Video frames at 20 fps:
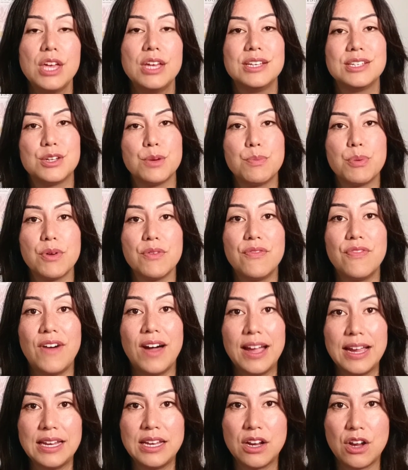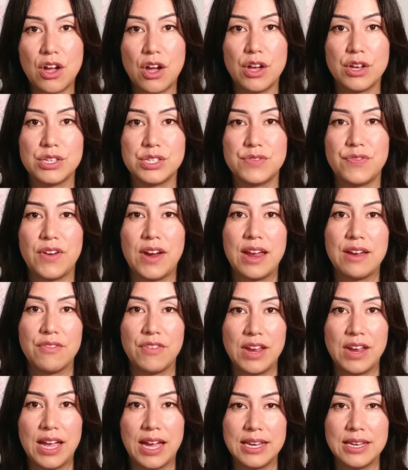to provide a cost for
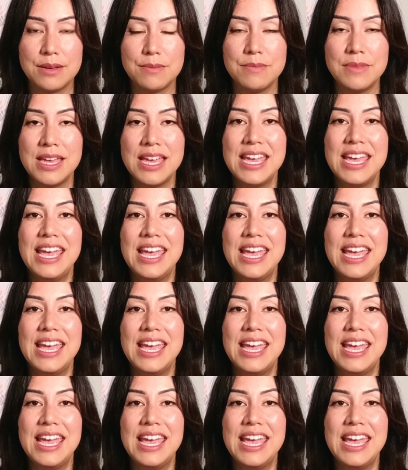every item